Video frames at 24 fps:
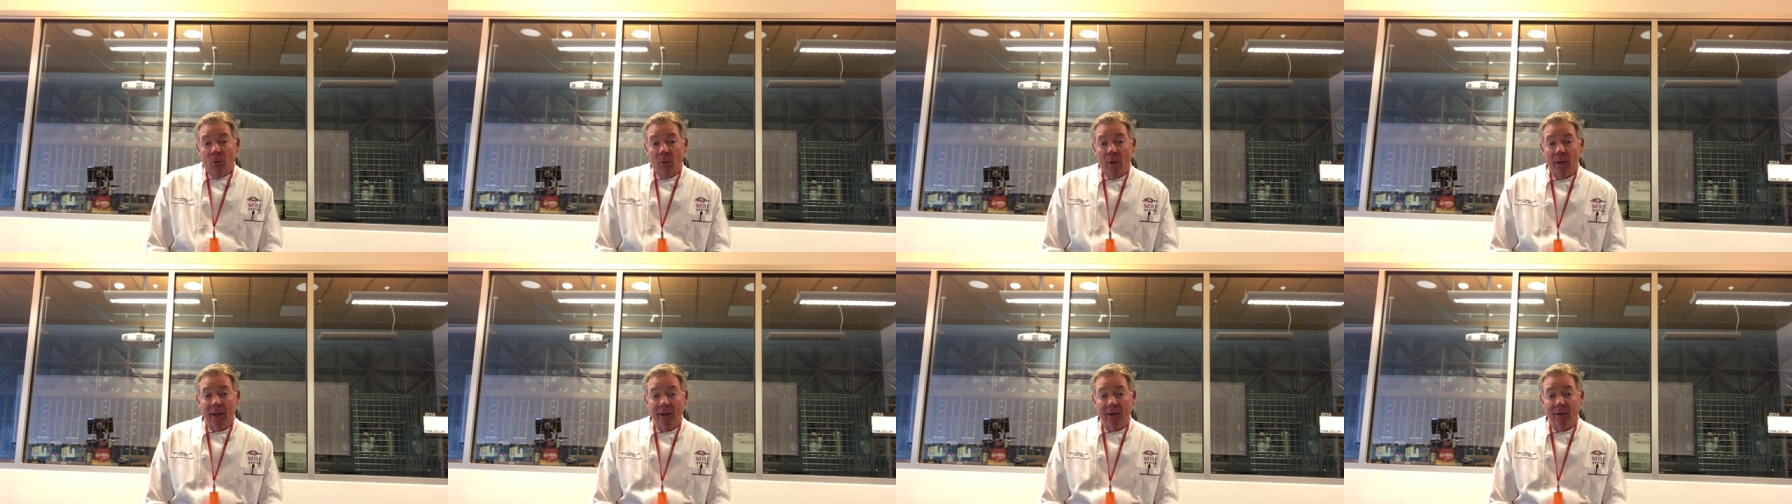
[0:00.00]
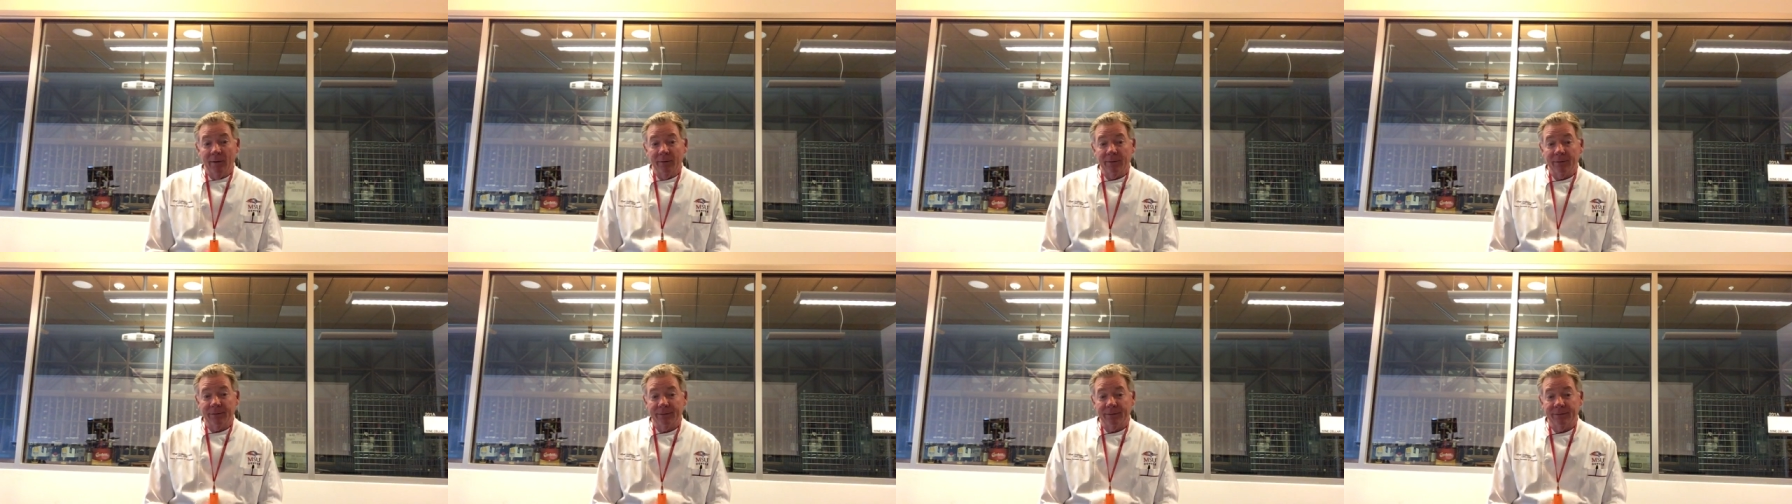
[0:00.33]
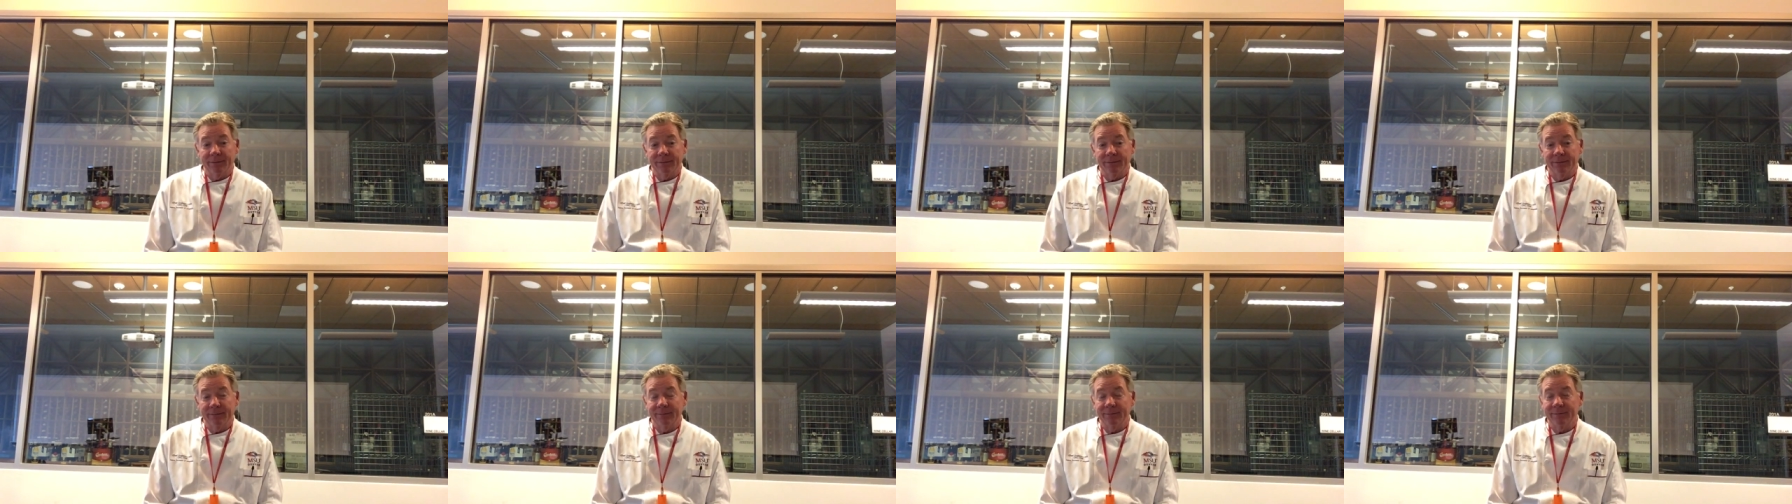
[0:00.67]
Well,
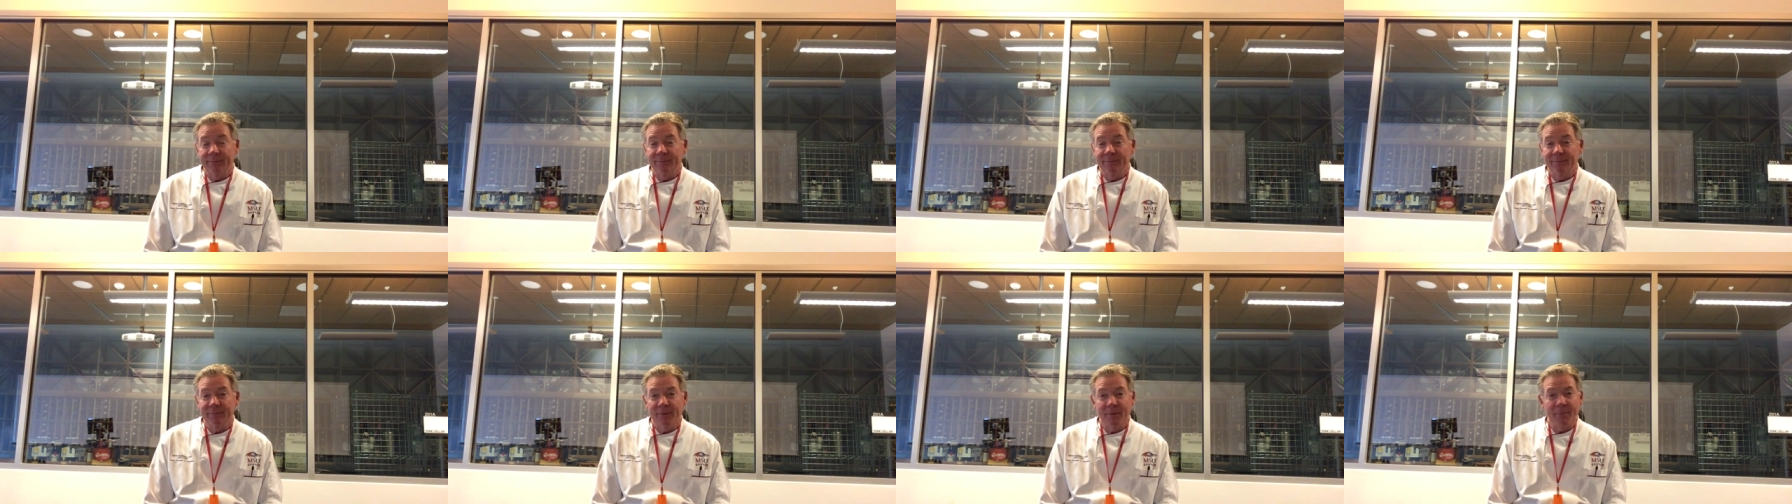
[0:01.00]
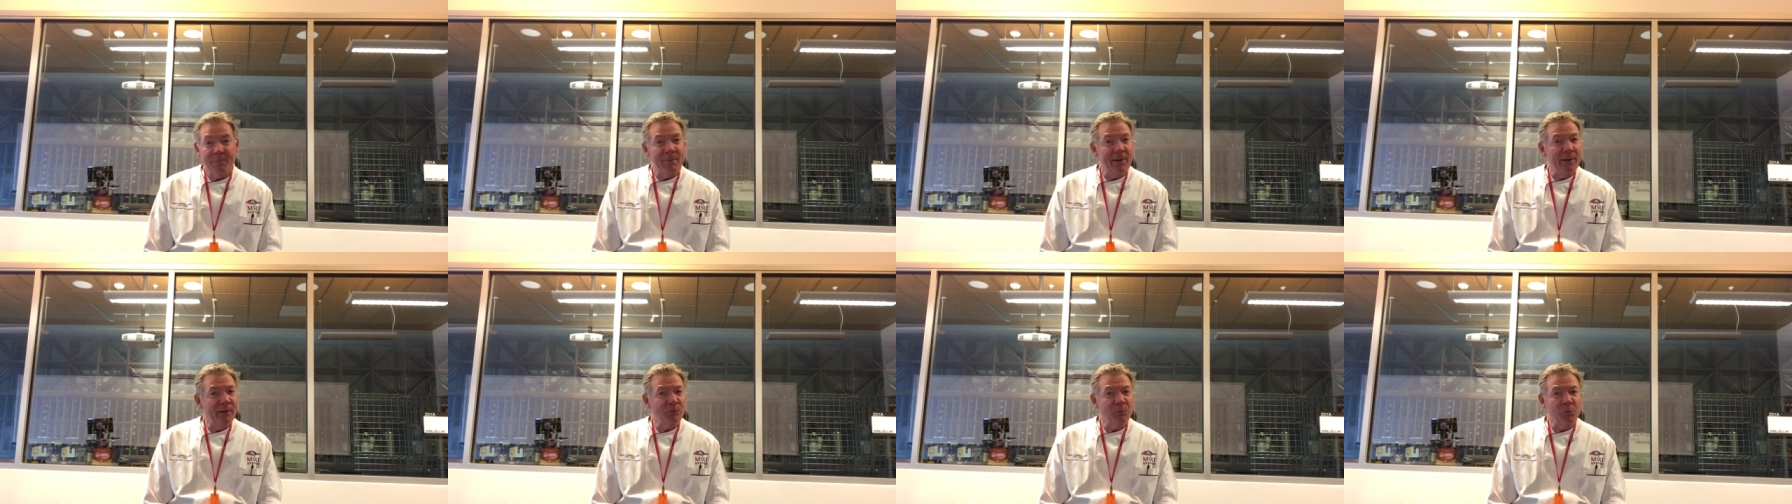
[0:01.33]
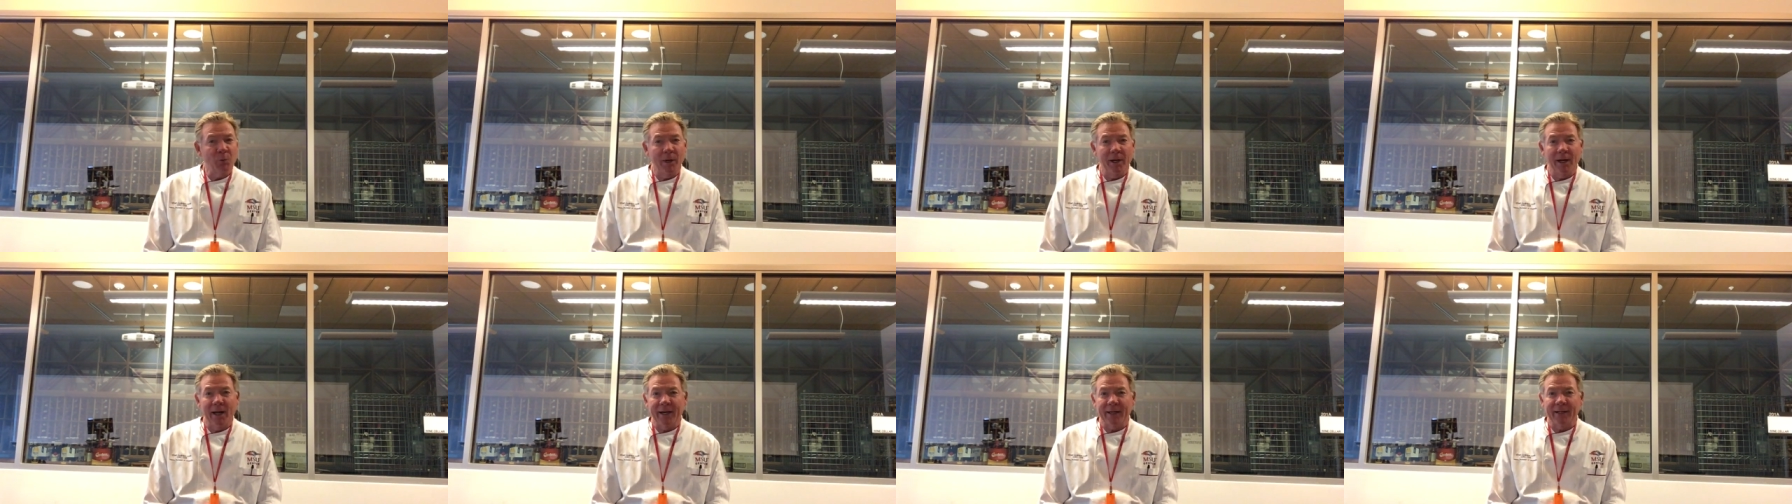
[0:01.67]
the
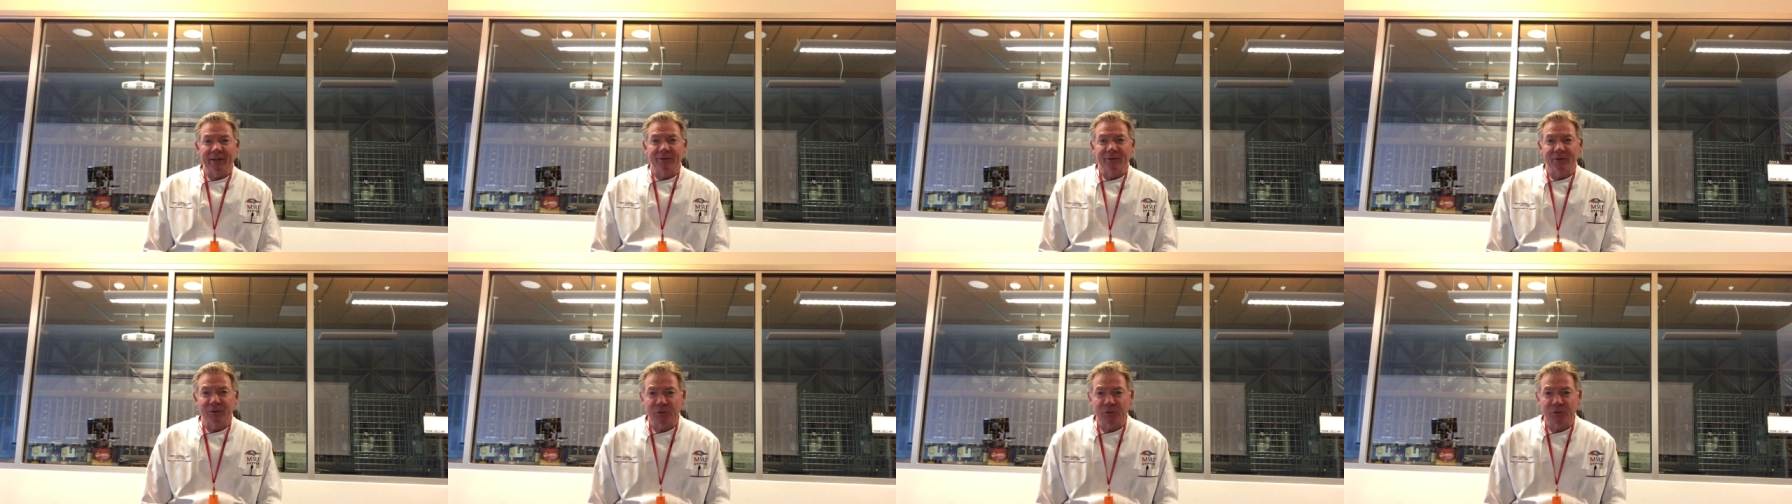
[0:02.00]
best way I can